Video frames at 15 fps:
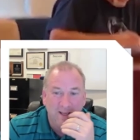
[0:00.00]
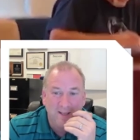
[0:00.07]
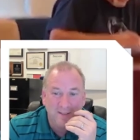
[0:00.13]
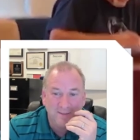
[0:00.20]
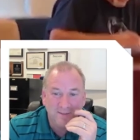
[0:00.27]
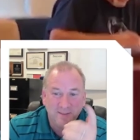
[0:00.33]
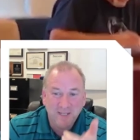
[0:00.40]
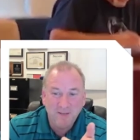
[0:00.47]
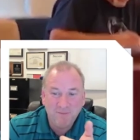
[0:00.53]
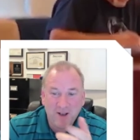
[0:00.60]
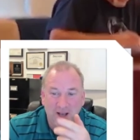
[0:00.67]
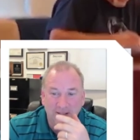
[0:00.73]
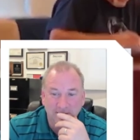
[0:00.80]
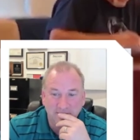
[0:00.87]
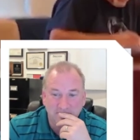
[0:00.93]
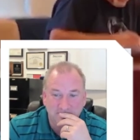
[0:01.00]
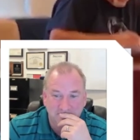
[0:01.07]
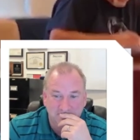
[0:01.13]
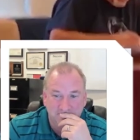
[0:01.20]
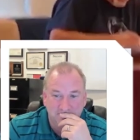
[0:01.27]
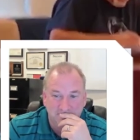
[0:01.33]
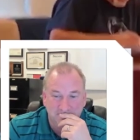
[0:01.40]
Steve Holland,
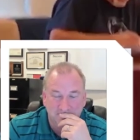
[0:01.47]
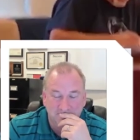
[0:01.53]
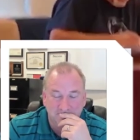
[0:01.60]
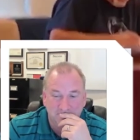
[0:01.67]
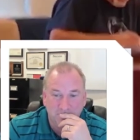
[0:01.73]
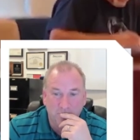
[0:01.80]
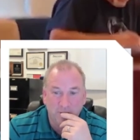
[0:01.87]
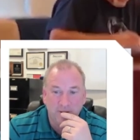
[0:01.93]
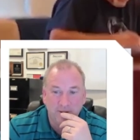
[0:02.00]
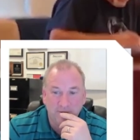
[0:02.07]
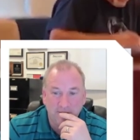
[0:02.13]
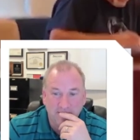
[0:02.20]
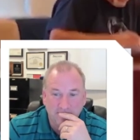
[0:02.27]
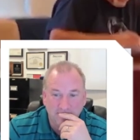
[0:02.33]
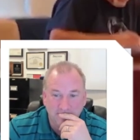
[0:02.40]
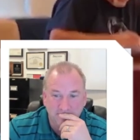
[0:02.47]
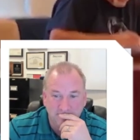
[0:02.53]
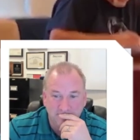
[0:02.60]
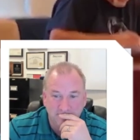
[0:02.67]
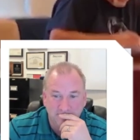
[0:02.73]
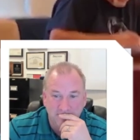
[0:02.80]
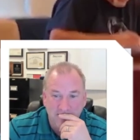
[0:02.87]
board of director,
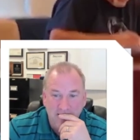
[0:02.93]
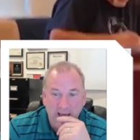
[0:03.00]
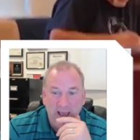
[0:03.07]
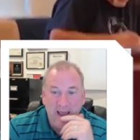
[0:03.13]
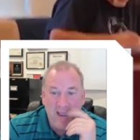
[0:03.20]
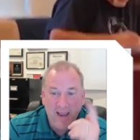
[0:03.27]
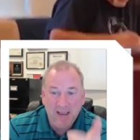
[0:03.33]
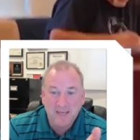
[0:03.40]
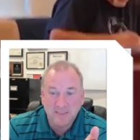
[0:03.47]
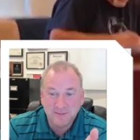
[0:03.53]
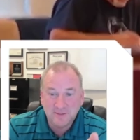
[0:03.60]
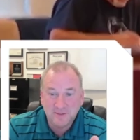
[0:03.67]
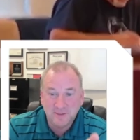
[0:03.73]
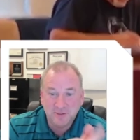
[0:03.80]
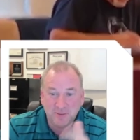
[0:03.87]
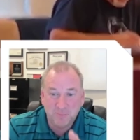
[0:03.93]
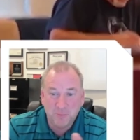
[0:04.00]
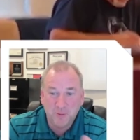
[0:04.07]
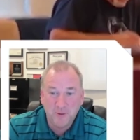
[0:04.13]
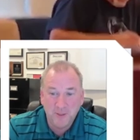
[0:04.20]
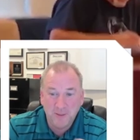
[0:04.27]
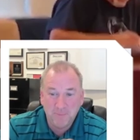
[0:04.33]
asked the
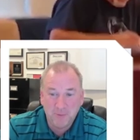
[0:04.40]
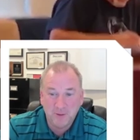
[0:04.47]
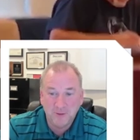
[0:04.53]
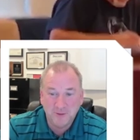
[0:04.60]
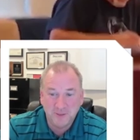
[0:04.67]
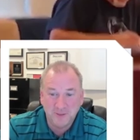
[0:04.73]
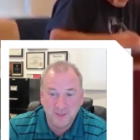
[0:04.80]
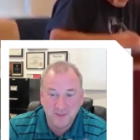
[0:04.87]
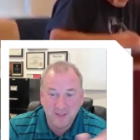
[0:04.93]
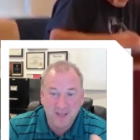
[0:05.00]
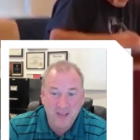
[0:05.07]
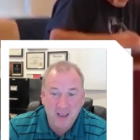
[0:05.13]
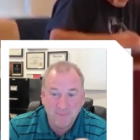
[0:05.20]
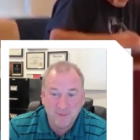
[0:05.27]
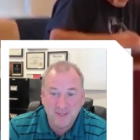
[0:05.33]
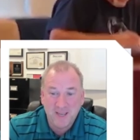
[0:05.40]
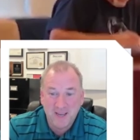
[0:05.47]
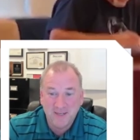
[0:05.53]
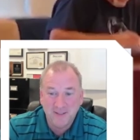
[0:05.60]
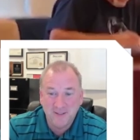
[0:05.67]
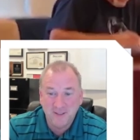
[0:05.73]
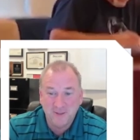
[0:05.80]
subordinate person that they
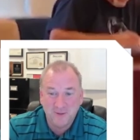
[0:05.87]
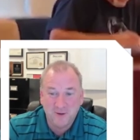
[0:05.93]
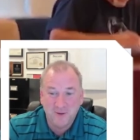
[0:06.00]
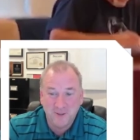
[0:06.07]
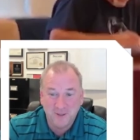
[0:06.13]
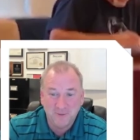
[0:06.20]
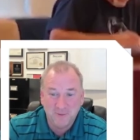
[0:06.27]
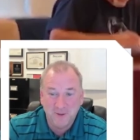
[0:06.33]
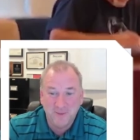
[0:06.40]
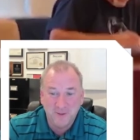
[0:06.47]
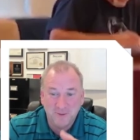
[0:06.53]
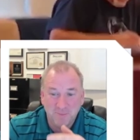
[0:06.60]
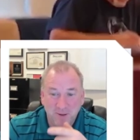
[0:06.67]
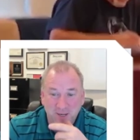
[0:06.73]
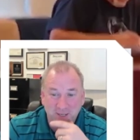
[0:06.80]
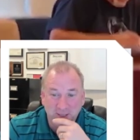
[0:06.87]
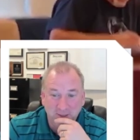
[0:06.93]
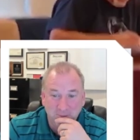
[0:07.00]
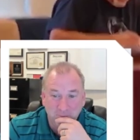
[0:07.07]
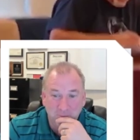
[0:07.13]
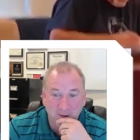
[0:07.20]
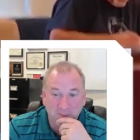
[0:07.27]
abdicated the authority to run this meeting
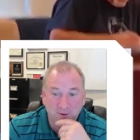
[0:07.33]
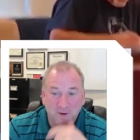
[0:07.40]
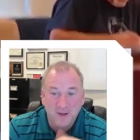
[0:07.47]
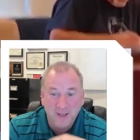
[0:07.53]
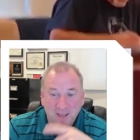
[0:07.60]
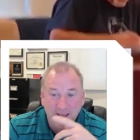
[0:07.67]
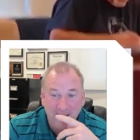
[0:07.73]
whether